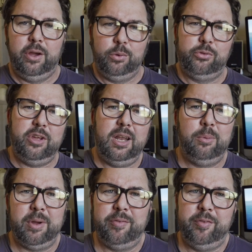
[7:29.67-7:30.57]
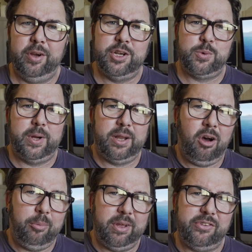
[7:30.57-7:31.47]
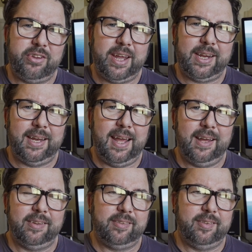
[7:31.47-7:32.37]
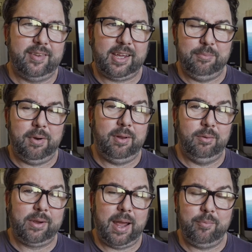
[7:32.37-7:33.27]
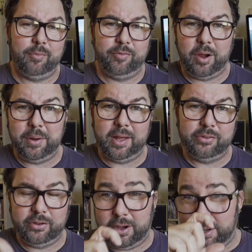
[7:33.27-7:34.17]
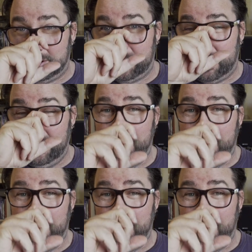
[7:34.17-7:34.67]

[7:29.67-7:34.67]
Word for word: You'll see a little bit of footage where the Hobbit's taking it out, taking my little cam phone outside and uh,